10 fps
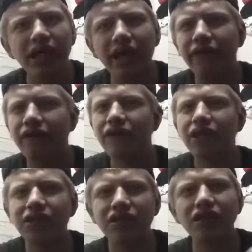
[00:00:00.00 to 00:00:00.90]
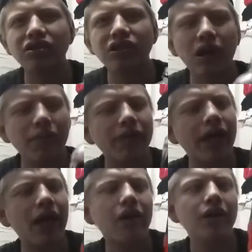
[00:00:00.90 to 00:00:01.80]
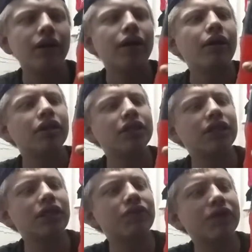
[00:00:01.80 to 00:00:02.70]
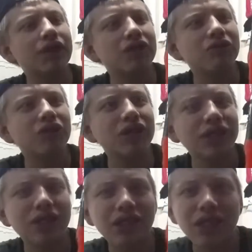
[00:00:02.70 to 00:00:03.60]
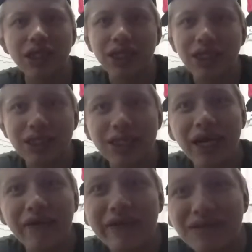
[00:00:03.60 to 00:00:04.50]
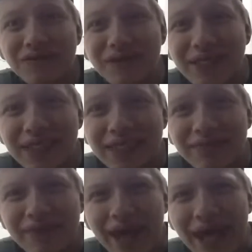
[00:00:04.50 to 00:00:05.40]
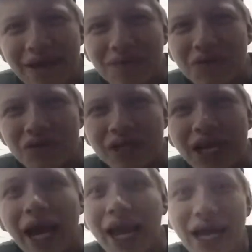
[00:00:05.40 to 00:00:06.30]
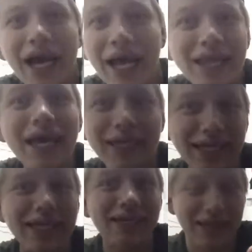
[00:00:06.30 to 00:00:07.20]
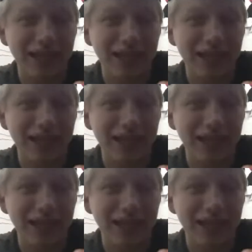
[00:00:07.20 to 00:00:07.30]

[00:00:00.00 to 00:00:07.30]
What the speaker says: Like, everything starts to calm down. Let's see what this one is. See how this one does. Man, MUTANT. I like it.